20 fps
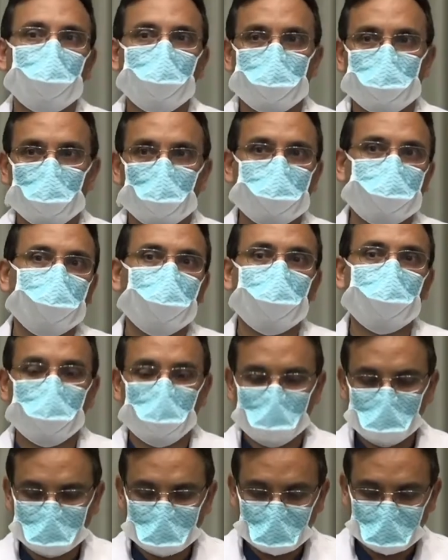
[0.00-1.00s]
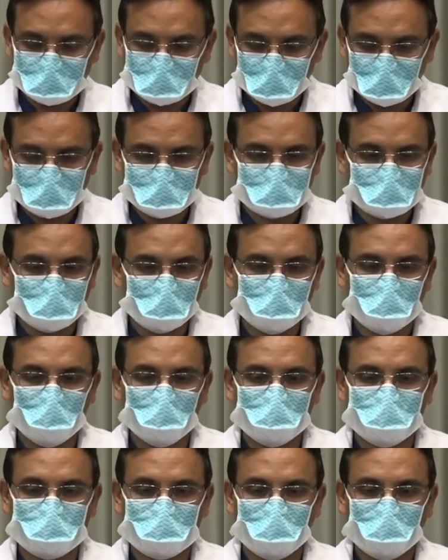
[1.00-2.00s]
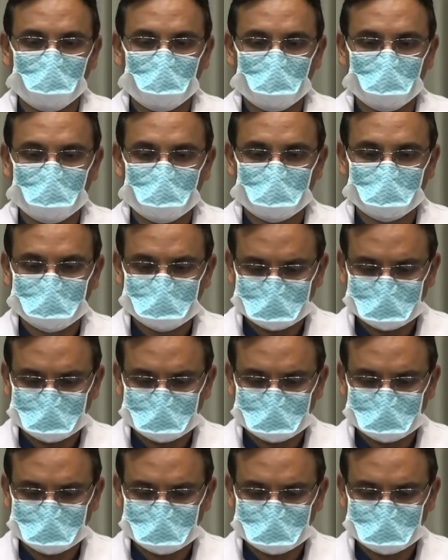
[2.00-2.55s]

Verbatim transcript: compression, diabetes care, all those kind of things.